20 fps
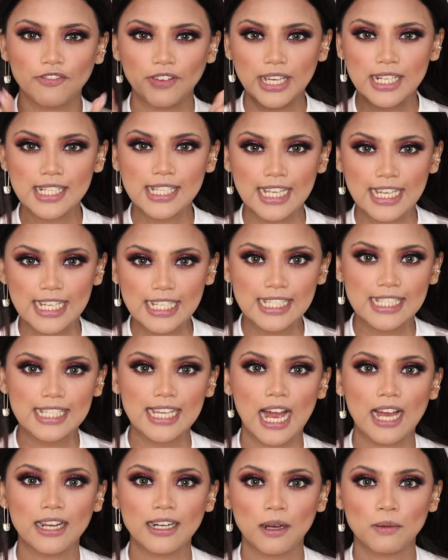the face is
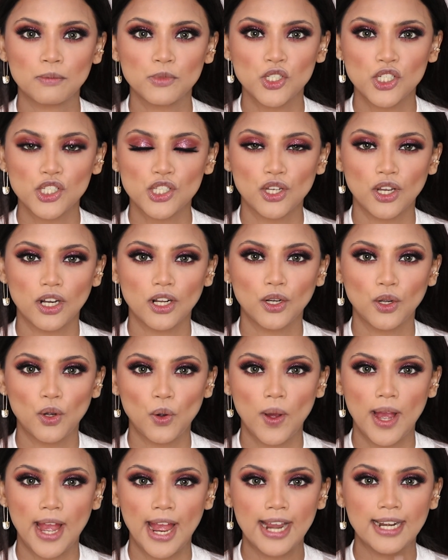done, I'm just gonna
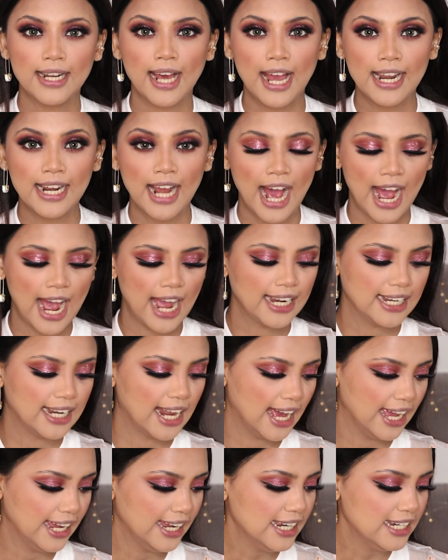go ahead and
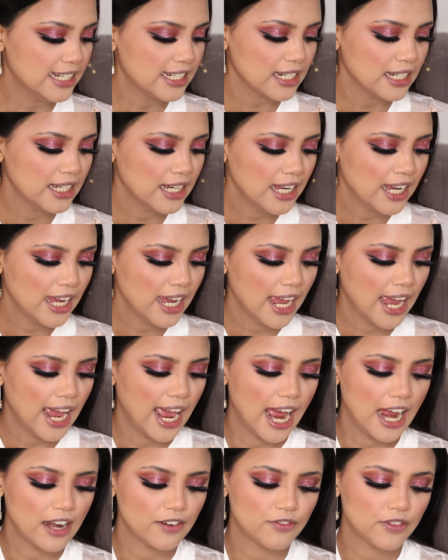highlight,
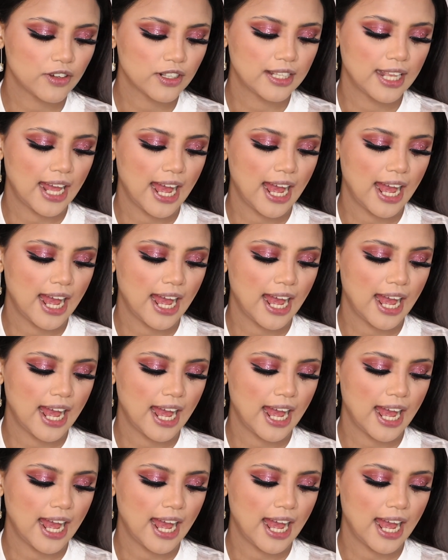and for